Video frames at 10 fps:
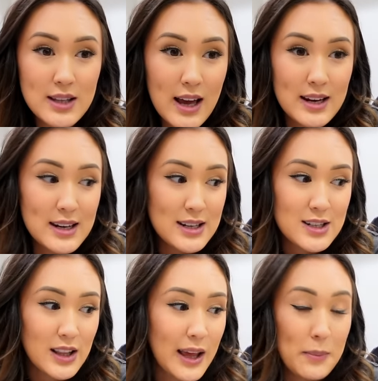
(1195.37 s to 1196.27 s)
that need
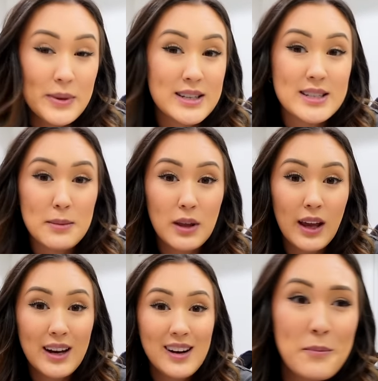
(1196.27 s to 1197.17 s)
to like be
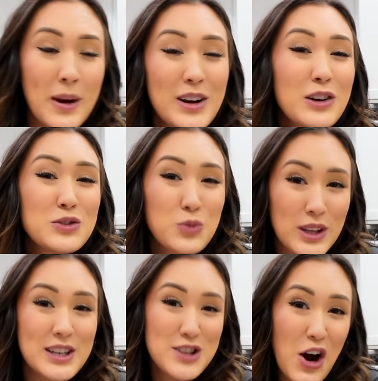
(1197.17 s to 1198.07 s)
stimulated. My dogs
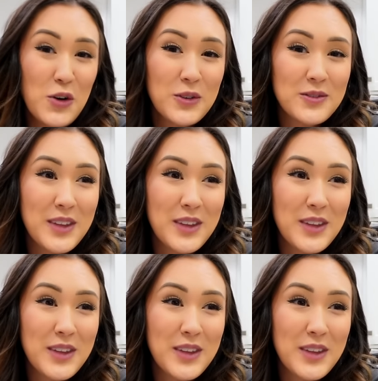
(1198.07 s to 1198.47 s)
really don't.